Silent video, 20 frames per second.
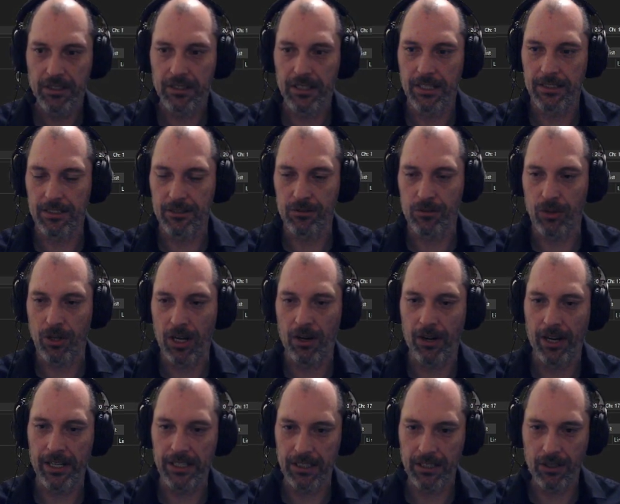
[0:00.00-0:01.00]
this is,
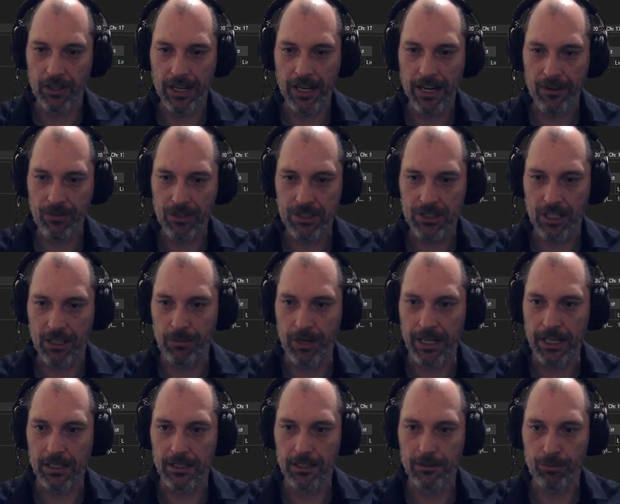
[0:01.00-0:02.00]
you know, I have this on
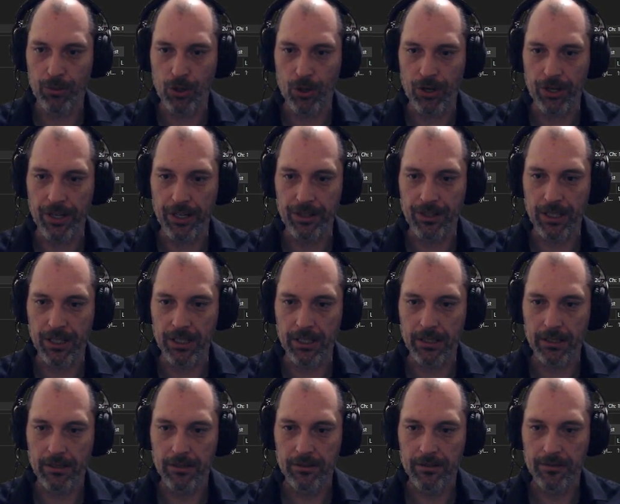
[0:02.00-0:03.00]
my clipboard, I
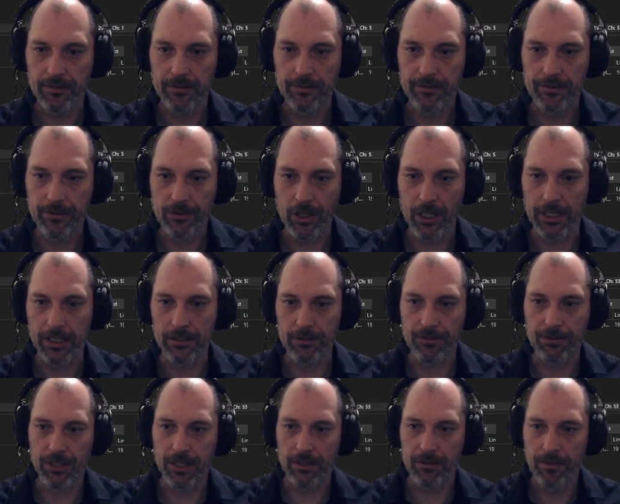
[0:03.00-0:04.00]
think. Well, it's
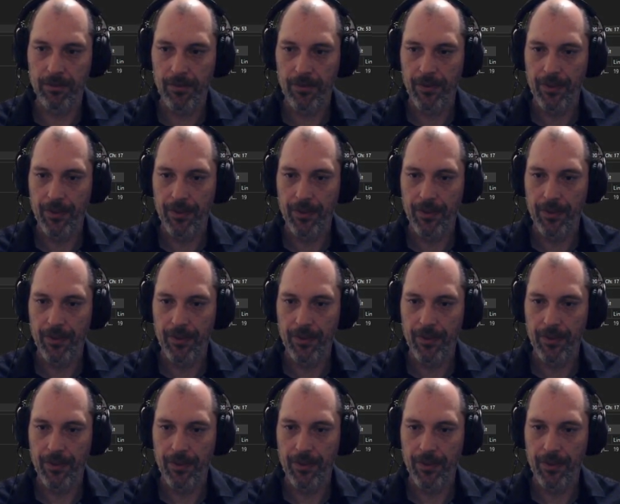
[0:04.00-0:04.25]
fine.